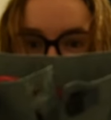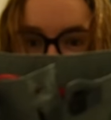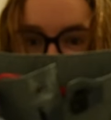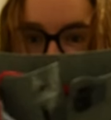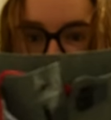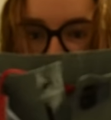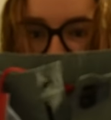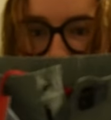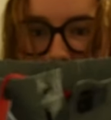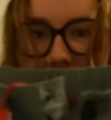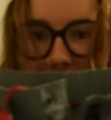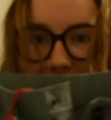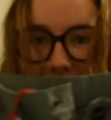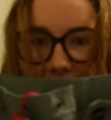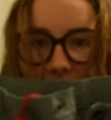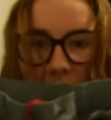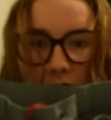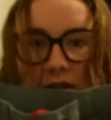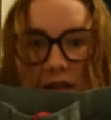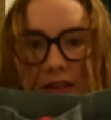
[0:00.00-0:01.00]
Super
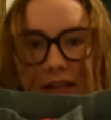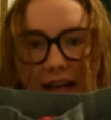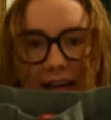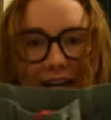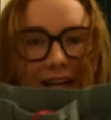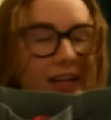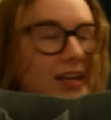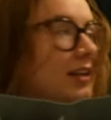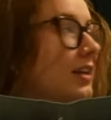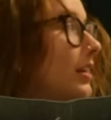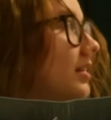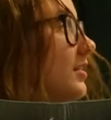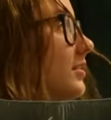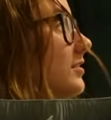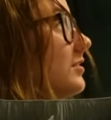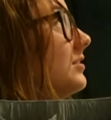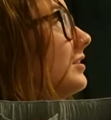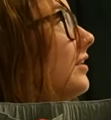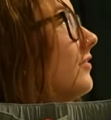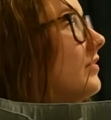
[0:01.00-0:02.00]
cute. The lighting in
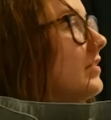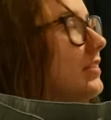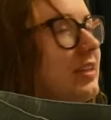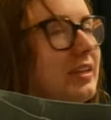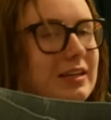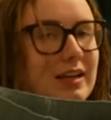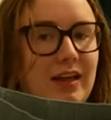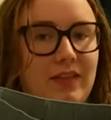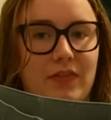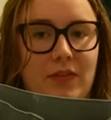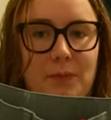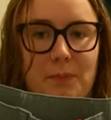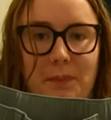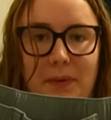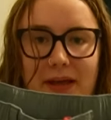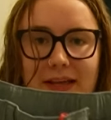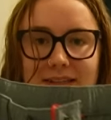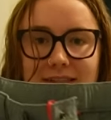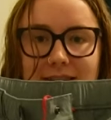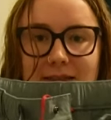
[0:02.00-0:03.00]
here is definitely not the
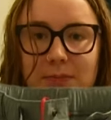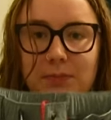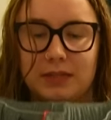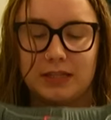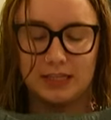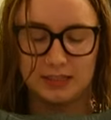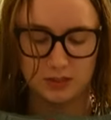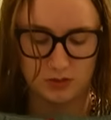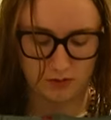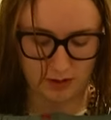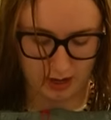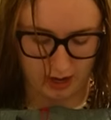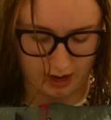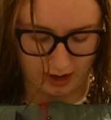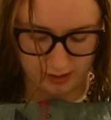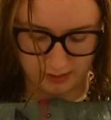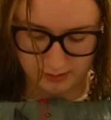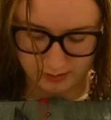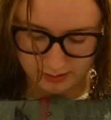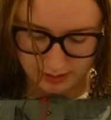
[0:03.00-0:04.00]
best, but that's
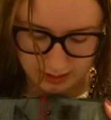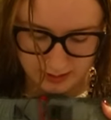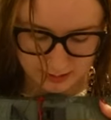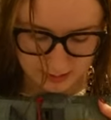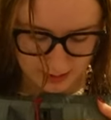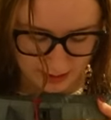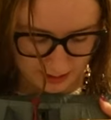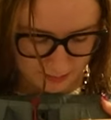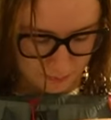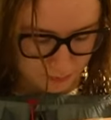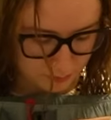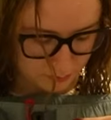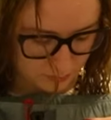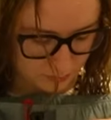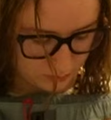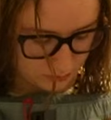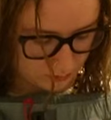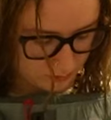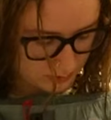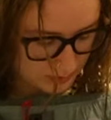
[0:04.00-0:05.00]
okay. They're like a light
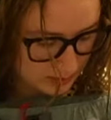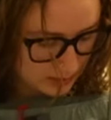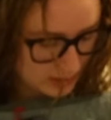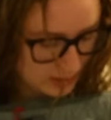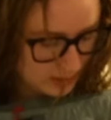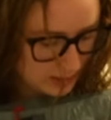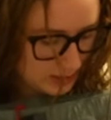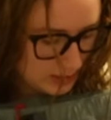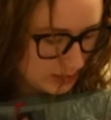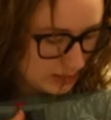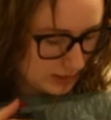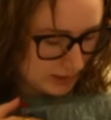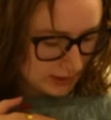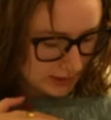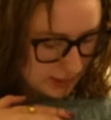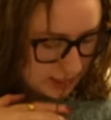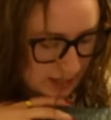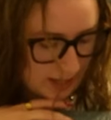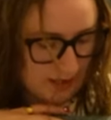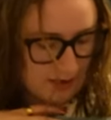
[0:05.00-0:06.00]
blue
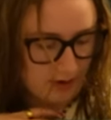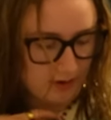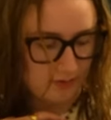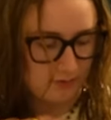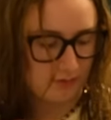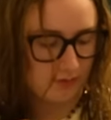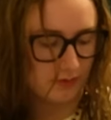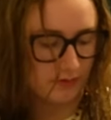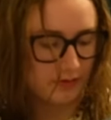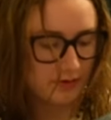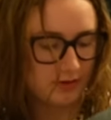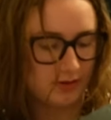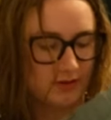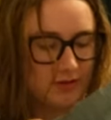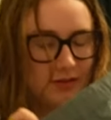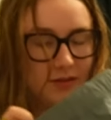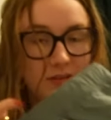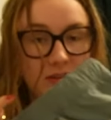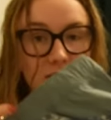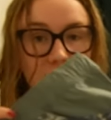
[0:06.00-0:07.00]
and they have
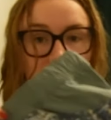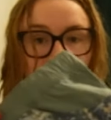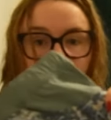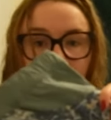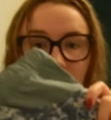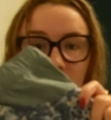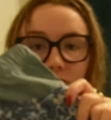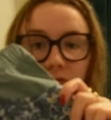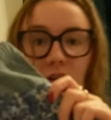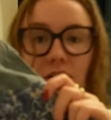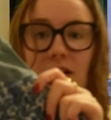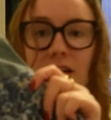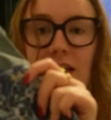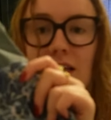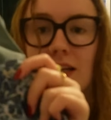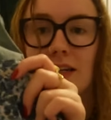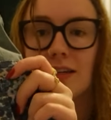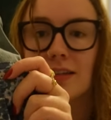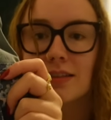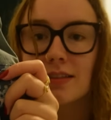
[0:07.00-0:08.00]
these
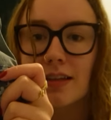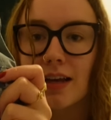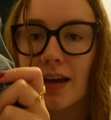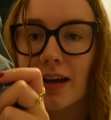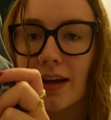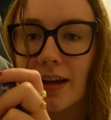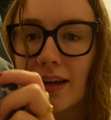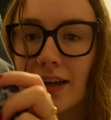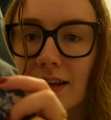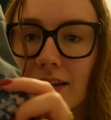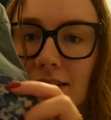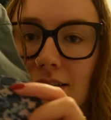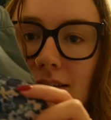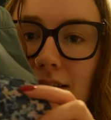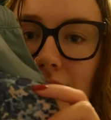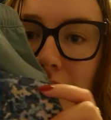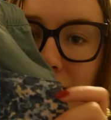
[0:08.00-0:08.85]
funky designs,